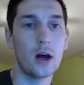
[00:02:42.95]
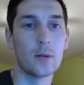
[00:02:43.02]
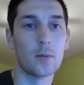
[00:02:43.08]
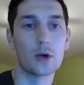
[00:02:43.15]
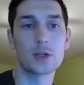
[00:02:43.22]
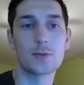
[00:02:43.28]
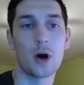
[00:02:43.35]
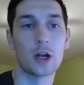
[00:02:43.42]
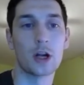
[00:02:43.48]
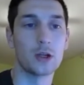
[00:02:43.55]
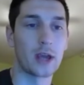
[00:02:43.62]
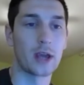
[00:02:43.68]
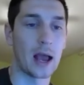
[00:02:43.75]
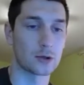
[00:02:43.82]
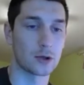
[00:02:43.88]
Which pawn do you
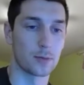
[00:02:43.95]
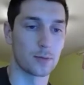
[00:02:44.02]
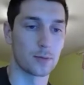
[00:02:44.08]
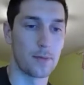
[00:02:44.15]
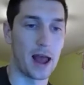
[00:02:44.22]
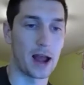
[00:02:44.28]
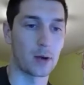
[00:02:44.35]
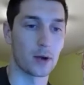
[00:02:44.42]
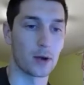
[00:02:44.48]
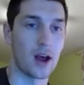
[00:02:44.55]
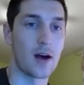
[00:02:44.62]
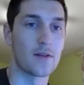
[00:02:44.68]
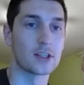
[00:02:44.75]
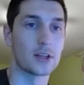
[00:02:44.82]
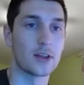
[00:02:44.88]
capture back with?
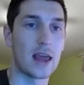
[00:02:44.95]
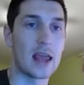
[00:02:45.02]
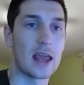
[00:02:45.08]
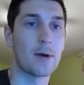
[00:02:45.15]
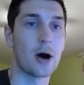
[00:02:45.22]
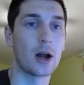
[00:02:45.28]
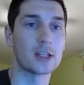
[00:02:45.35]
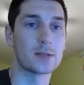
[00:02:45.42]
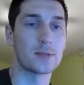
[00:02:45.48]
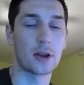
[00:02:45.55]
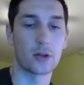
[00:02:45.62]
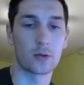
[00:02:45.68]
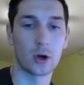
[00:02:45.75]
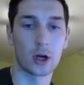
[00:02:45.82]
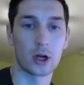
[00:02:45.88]
Obviously, the a pawn is pinned to the
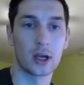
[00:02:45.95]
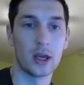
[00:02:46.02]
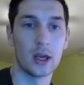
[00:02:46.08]
rook.